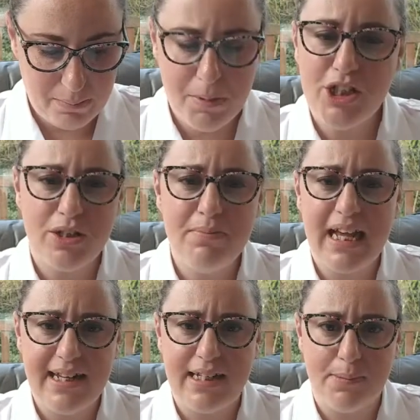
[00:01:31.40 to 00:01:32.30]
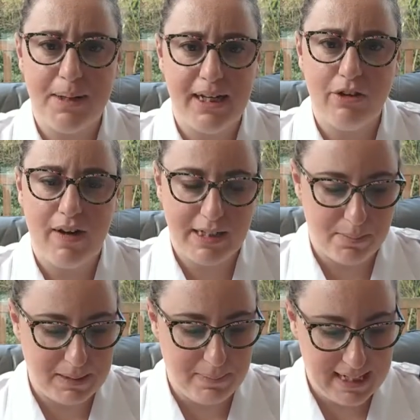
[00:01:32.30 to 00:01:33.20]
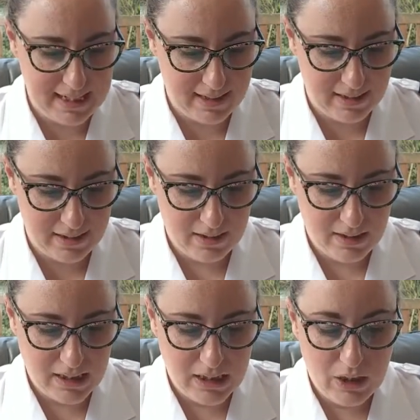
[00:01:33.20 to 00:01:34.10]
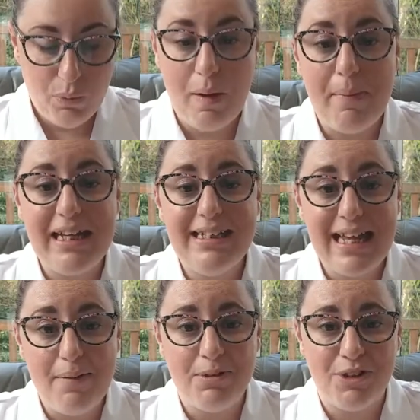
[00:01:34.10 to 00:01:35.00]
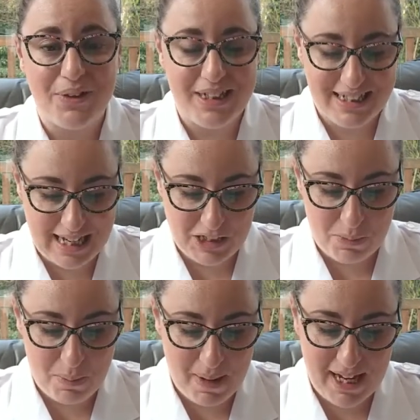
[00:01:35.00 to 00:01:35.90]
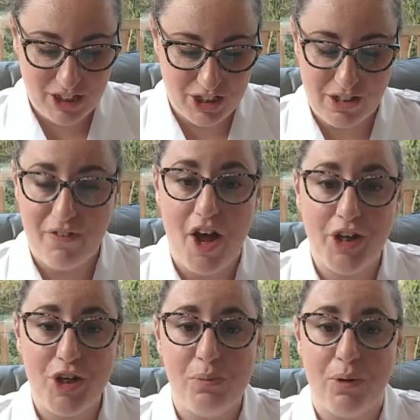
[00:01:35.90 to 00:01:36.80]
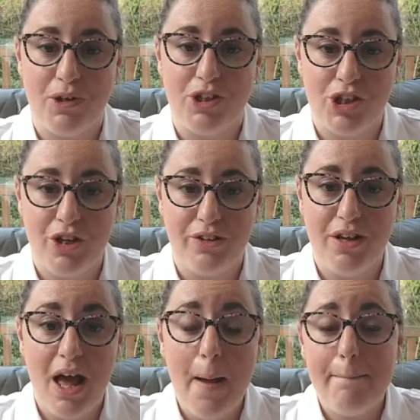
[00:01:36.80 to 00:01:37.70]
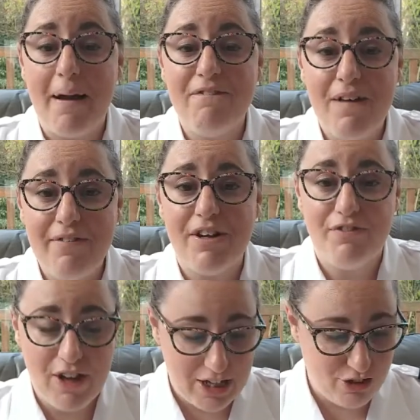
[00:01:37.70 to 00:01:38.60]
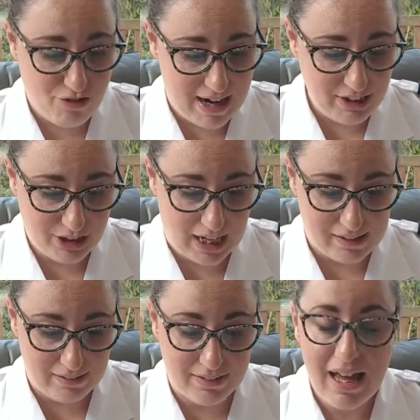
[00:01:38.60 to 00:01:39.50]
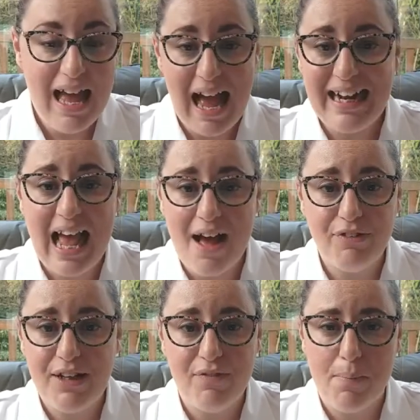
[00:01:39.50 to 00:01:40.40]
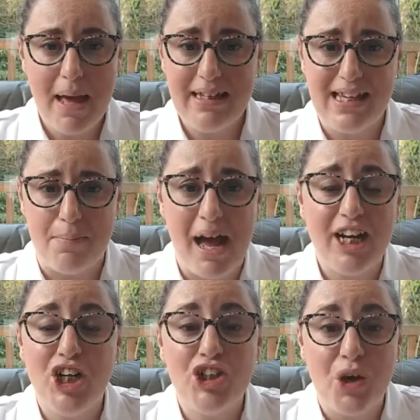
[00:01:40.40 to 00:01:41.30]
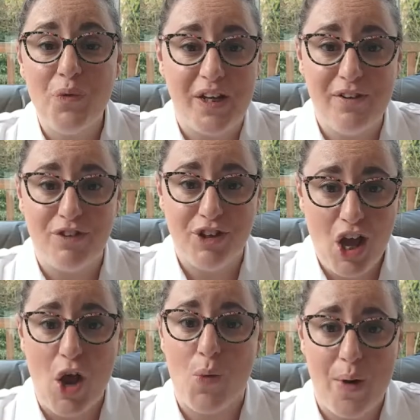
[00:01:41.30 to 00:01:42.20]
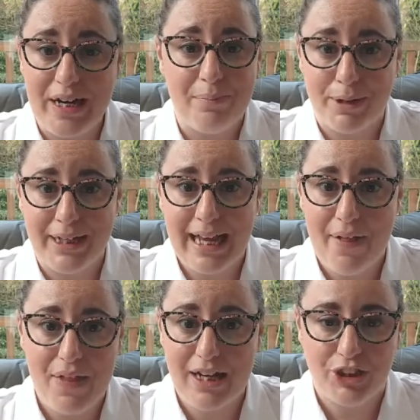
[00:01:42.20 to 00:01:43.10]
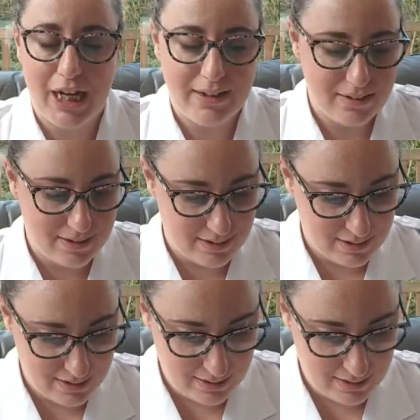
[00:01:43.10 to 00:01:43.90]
But some days it's been incredibly bleak. When my stepdaughter sends me pictures of her newborn son, my very first grandchild, and I haven't even met him, and I don't even know when I'm going to get that chance.